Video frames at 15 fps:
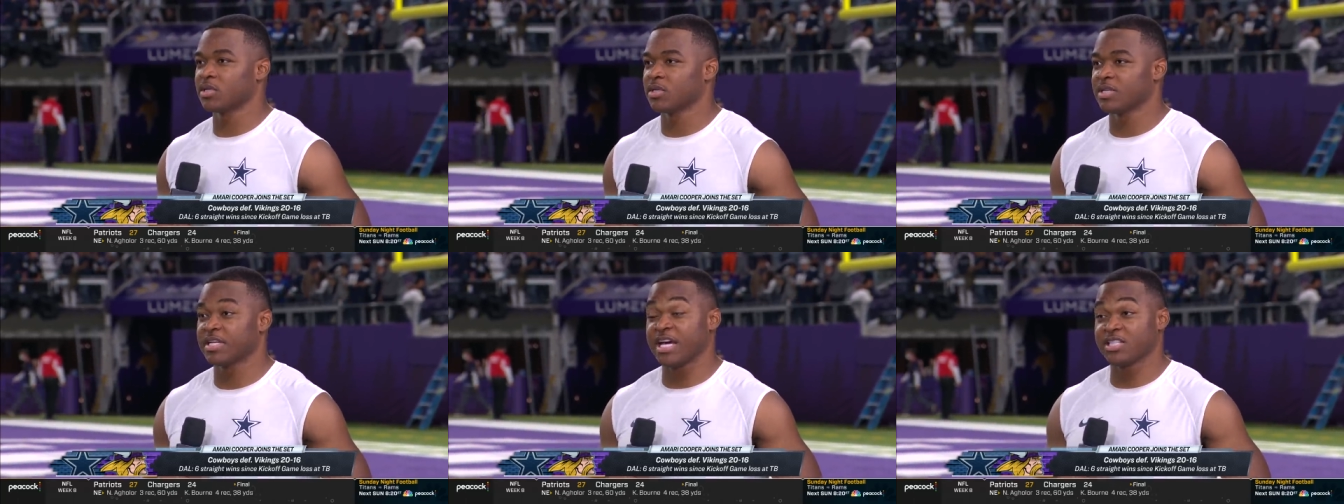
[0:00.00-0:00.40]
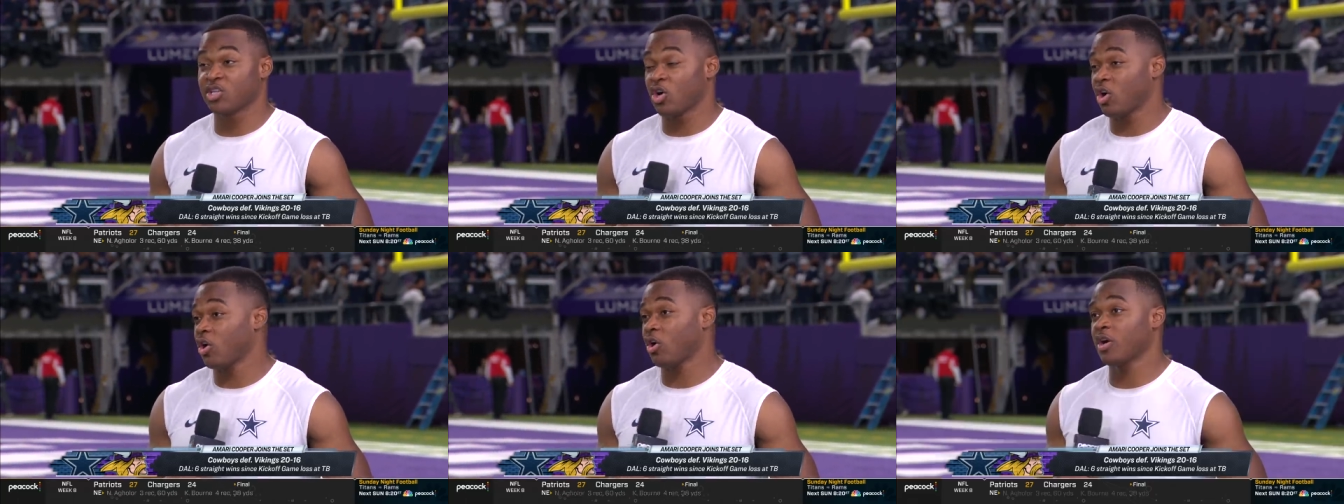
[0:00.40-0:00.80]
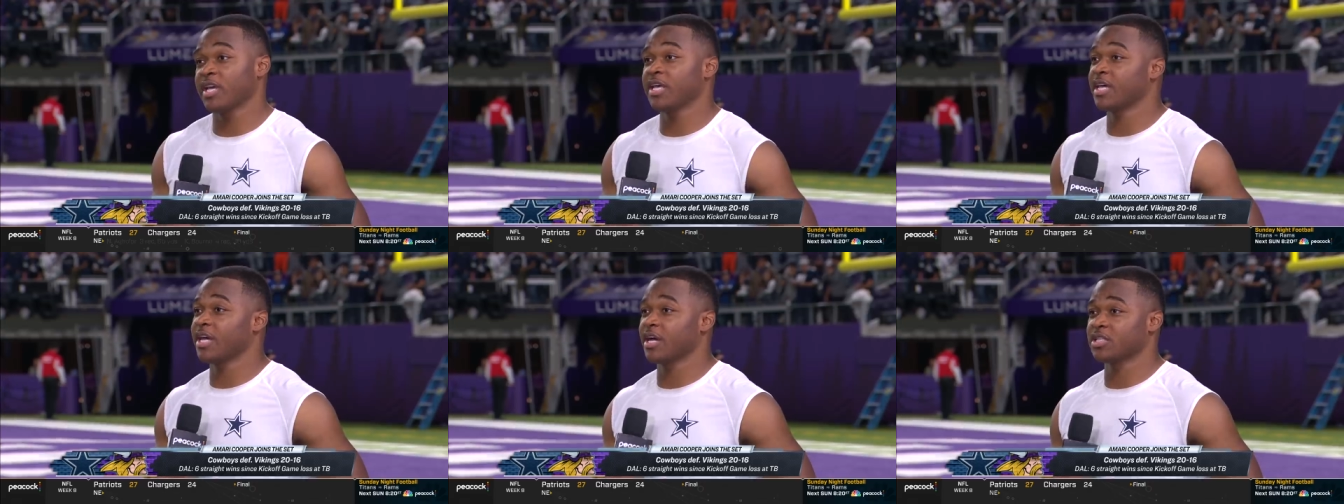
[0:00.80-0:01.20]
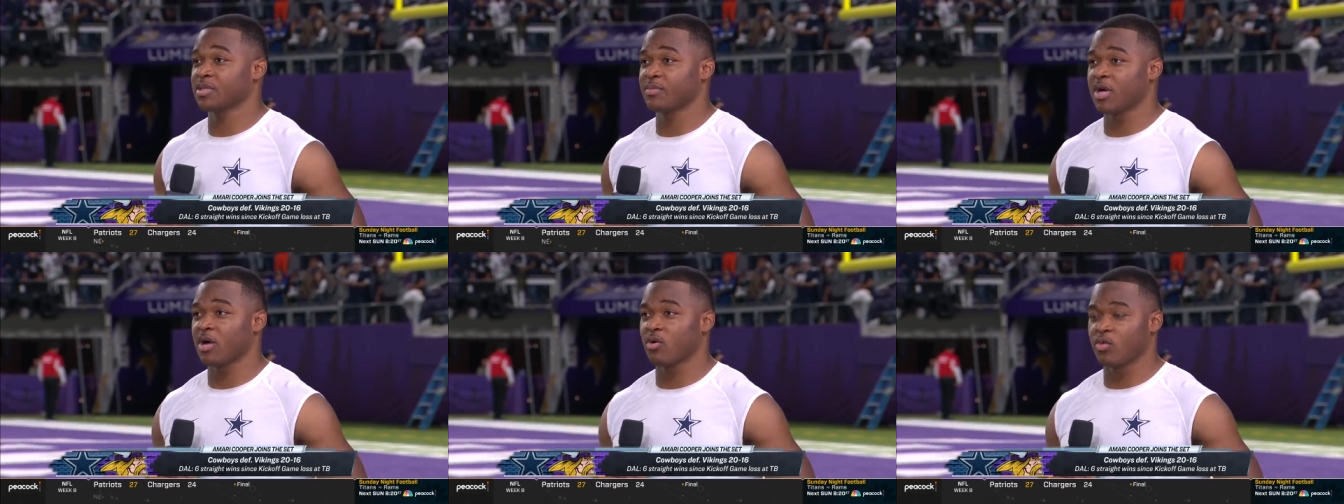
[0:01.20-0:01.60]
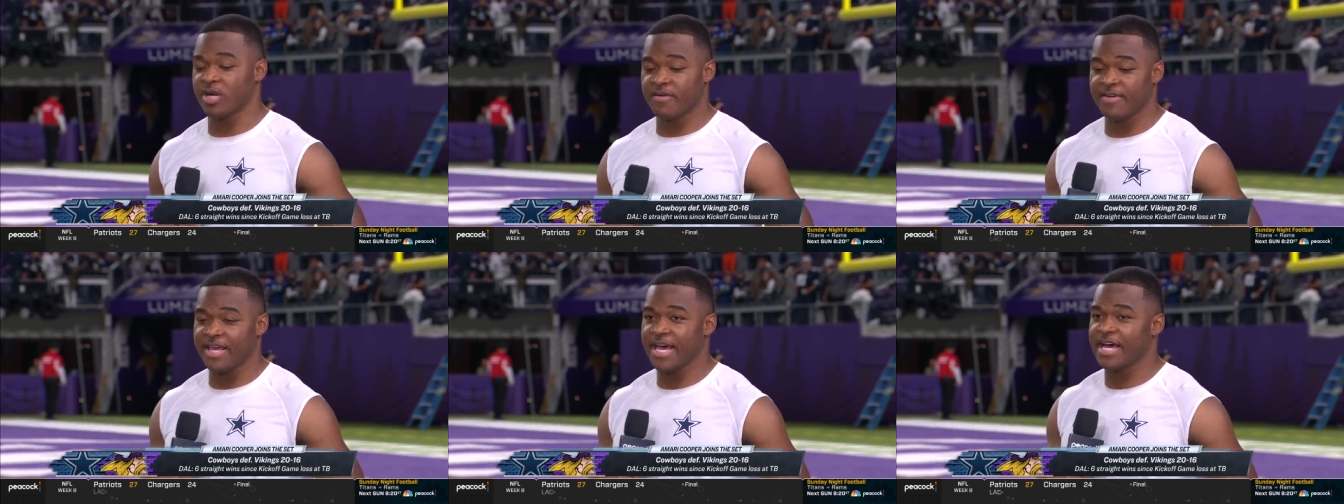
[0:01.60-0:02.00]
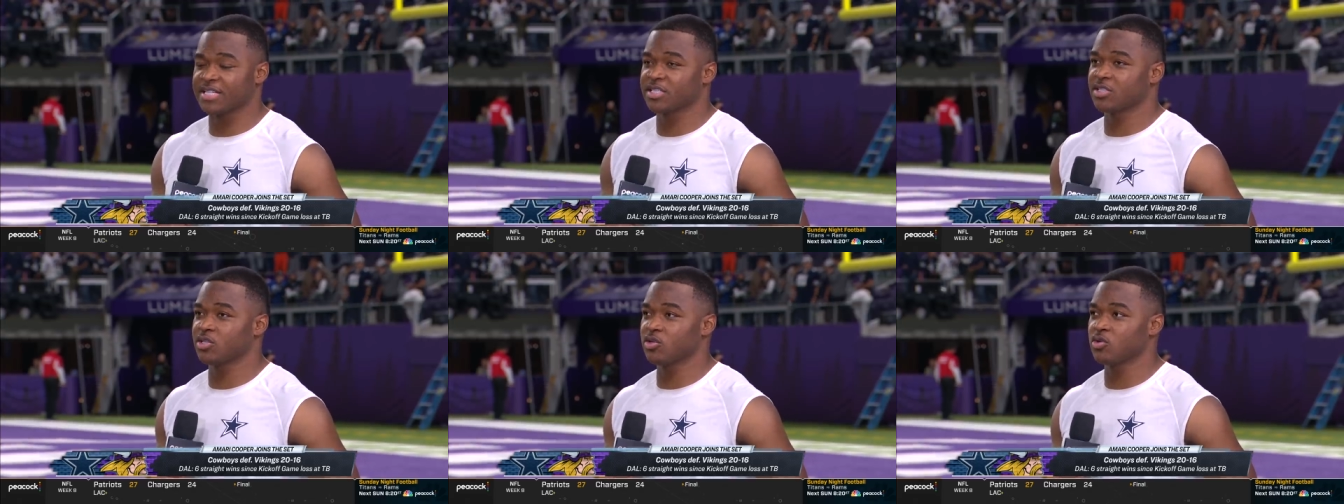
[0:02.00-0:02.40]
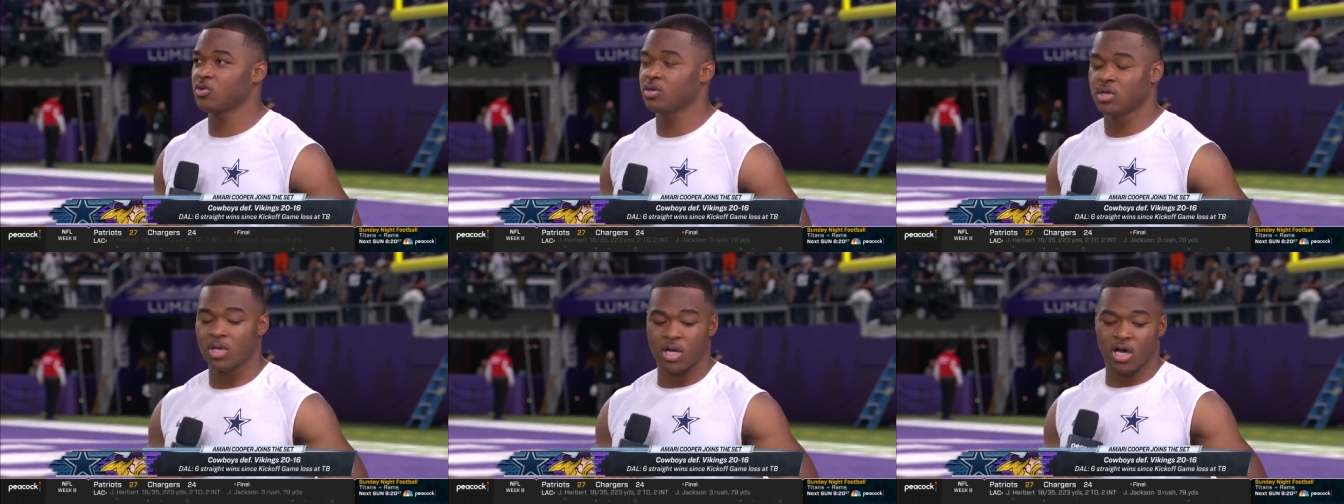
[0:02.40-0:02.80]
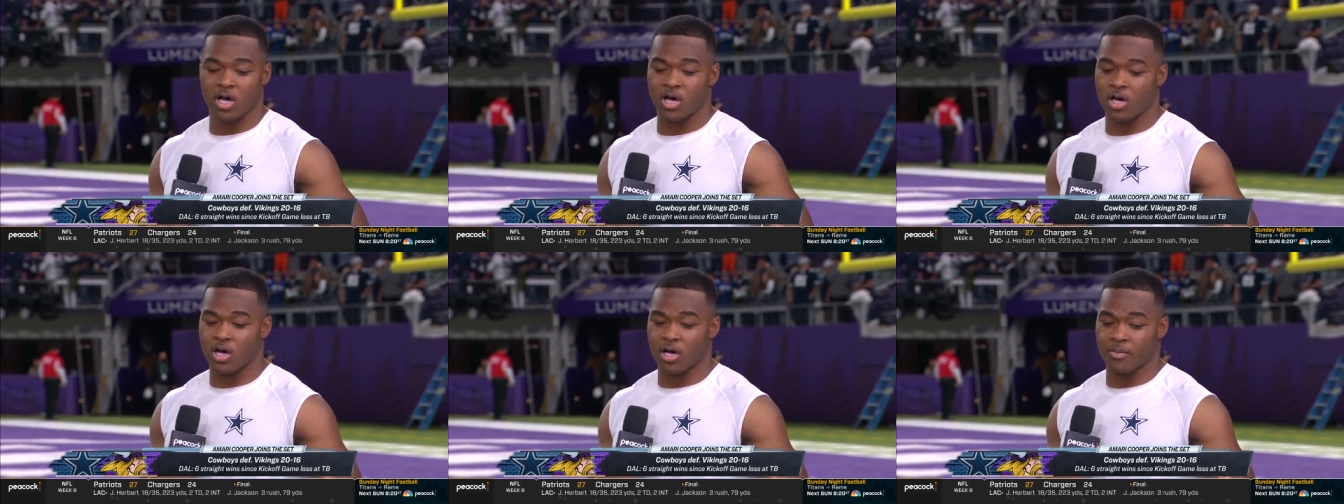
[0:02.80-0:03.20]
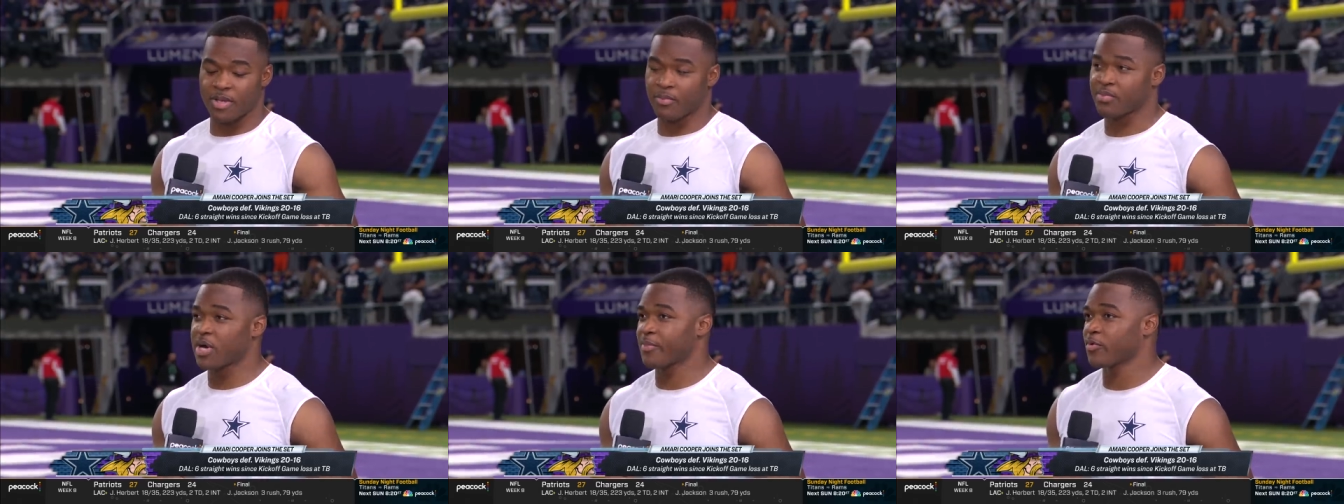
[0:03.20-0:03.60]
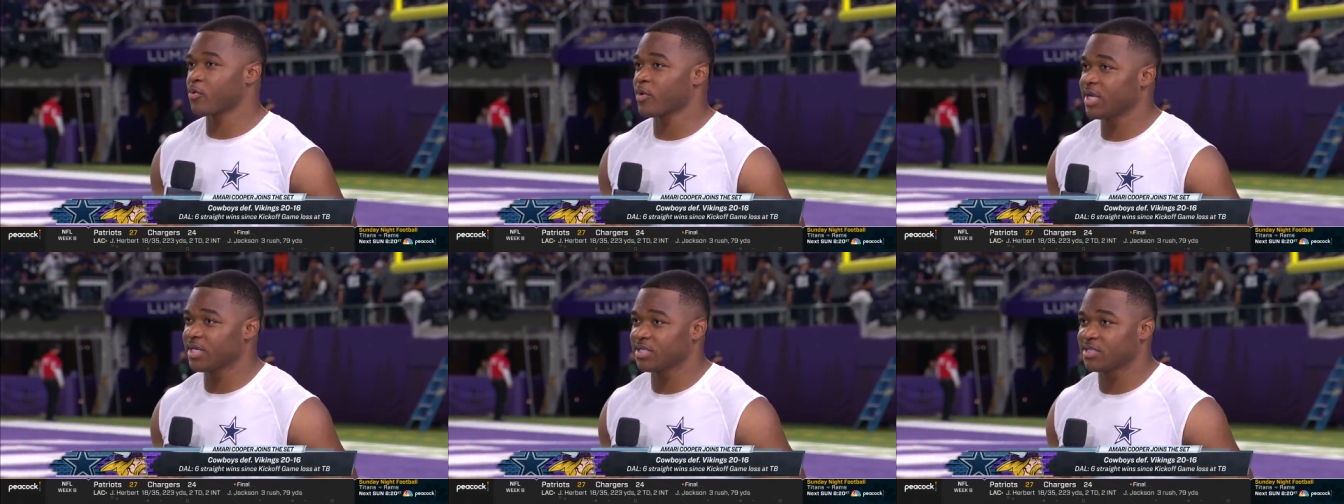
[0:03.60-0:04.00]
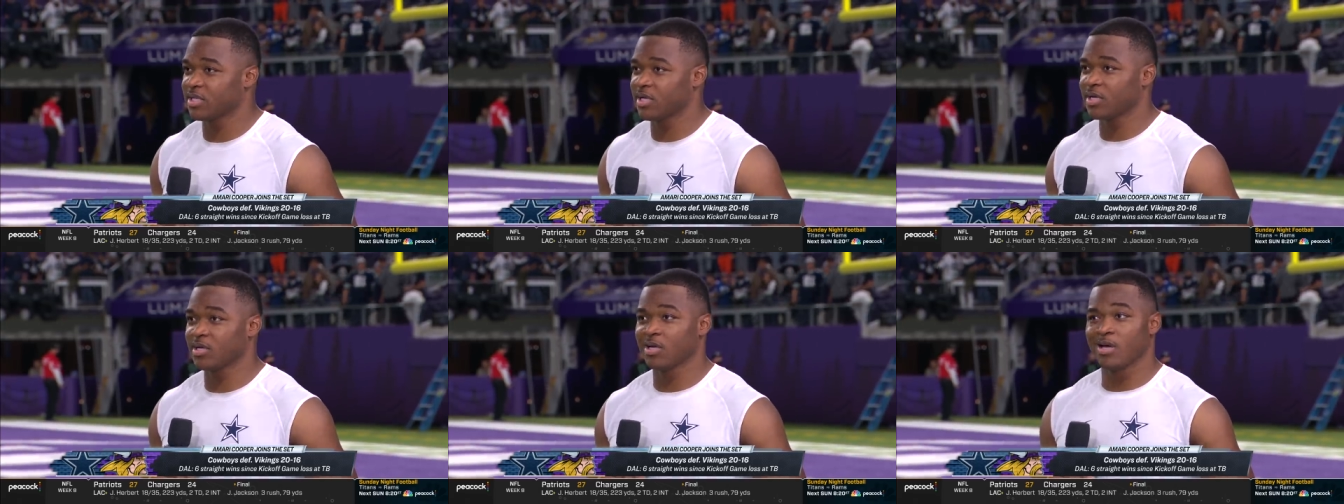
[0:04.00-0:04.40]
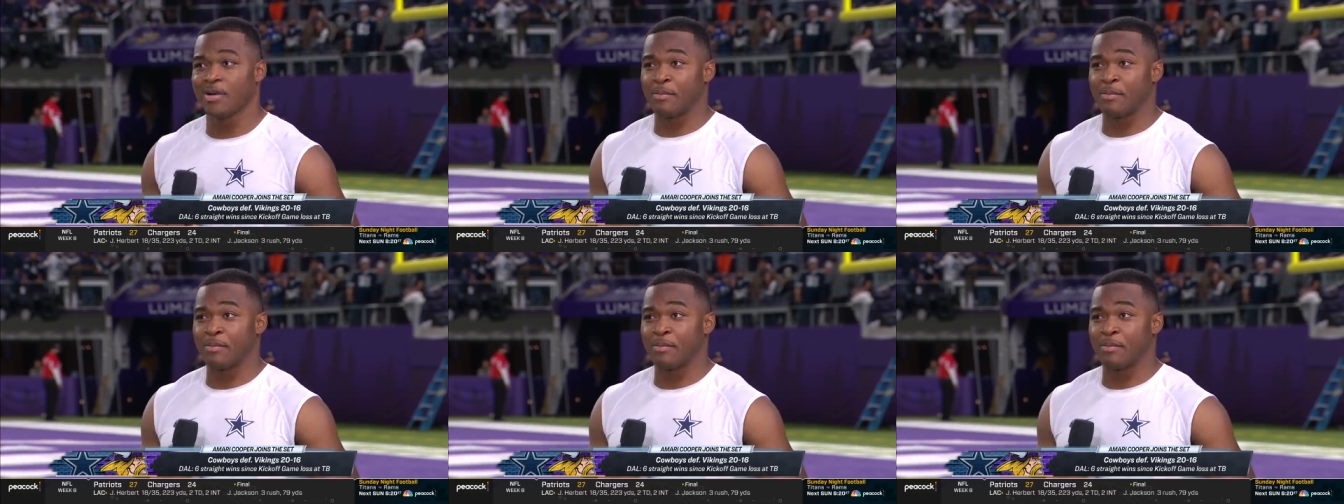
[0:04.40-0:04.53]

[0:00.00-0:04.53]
Mm. That's all he cares about. Whatever he has to do um, in preparation,